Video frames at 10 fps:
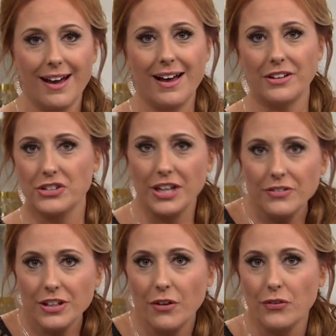Uh, to,
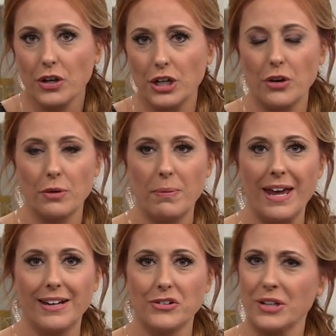if, you know, if you're going to go to
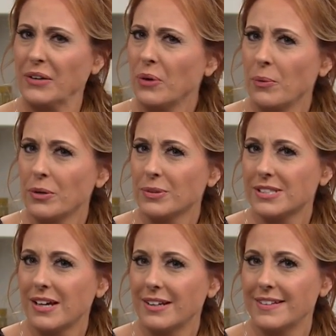bed and you're like, oh, I wonder
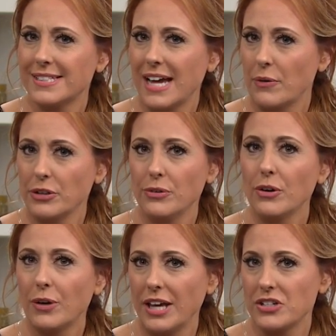what's on in this hour, you can
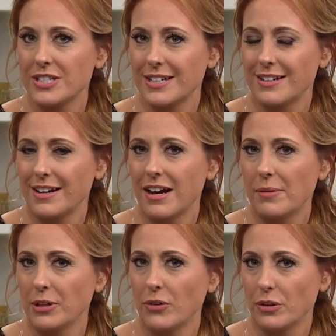go to H S N dot
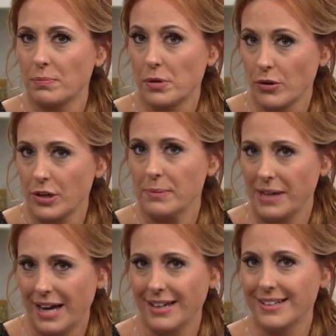com and go to the program
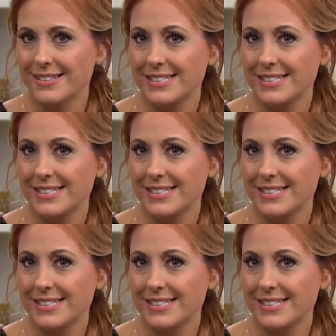guide.